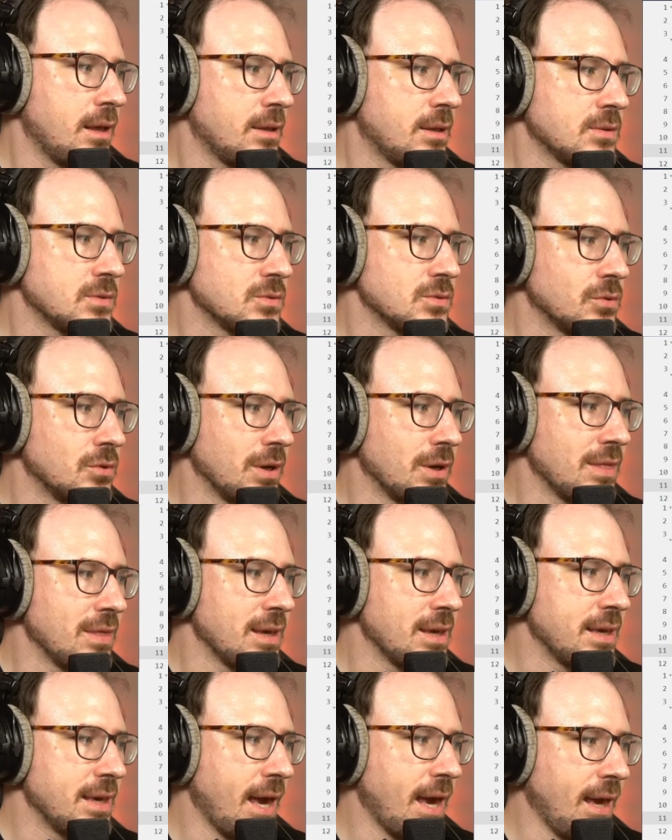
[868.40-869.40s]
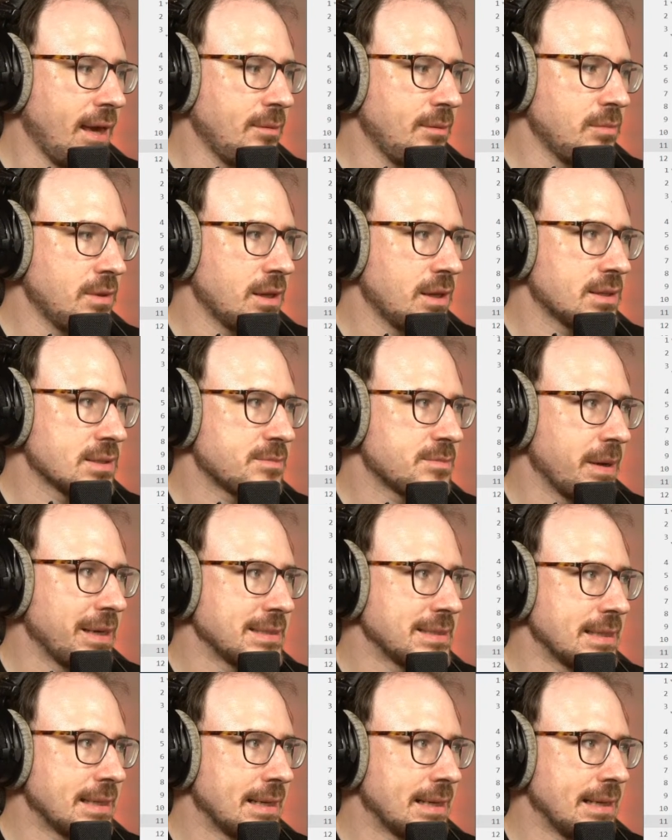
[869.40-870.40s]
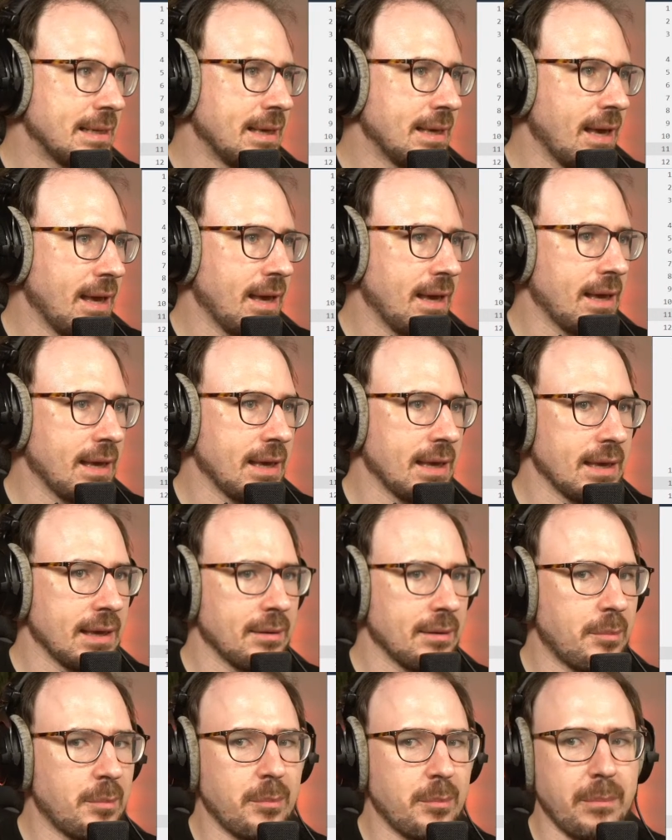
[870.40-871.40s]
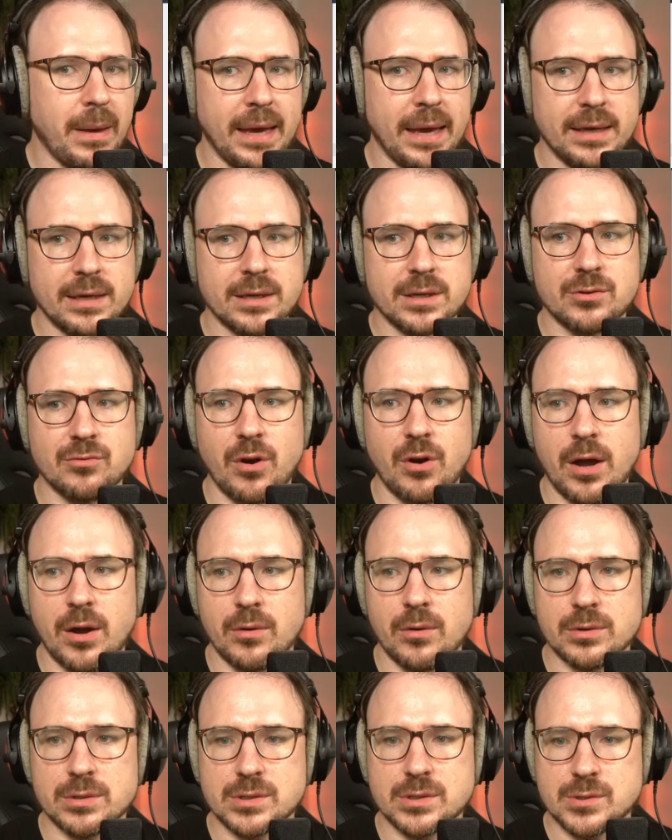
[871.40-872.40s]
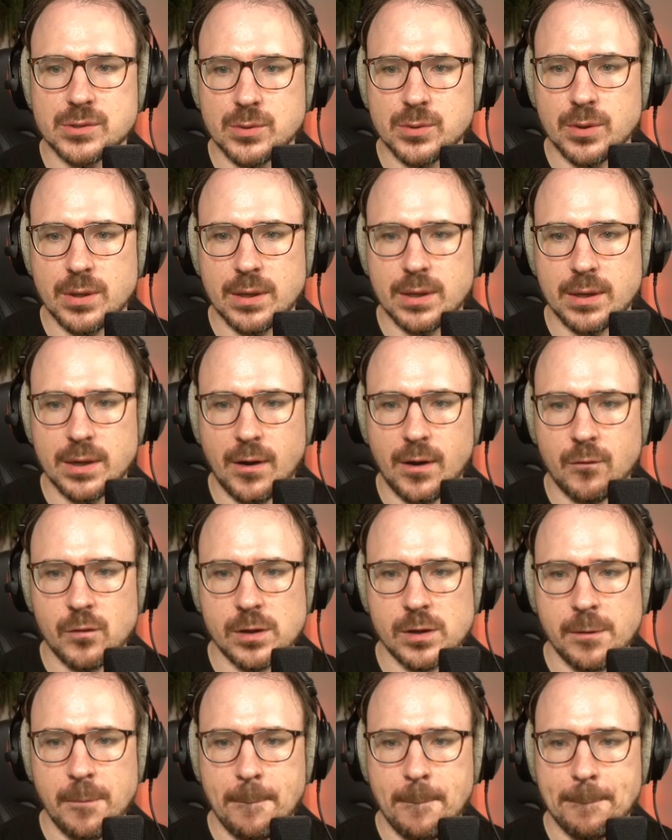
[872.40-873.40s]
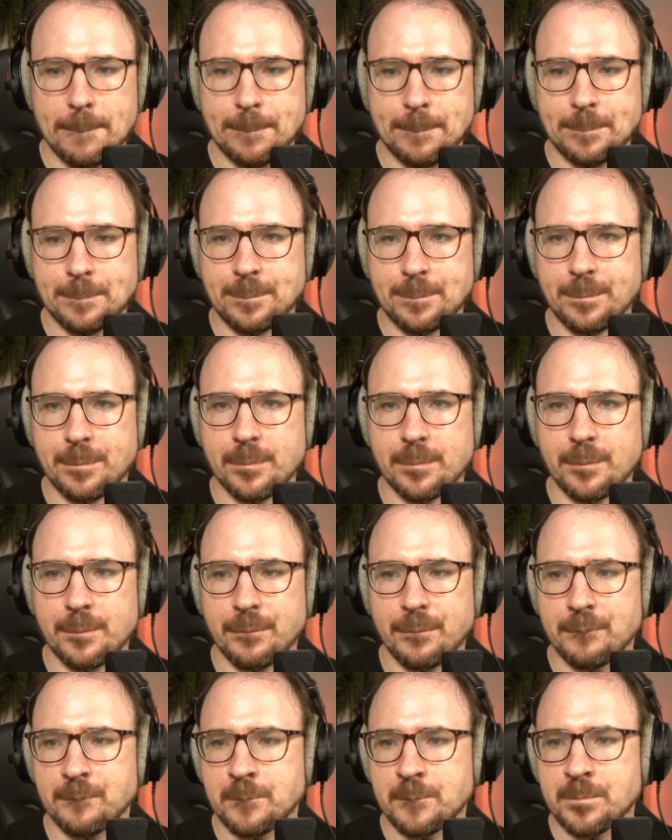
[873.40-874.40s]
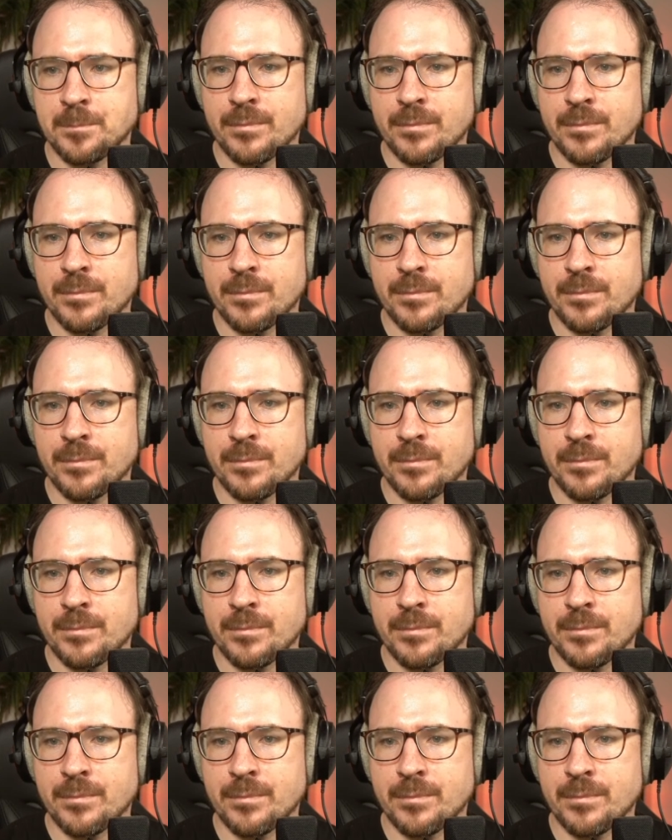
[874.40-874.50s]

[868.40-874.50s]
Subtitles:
So in the game, that is basically a background to the novel. You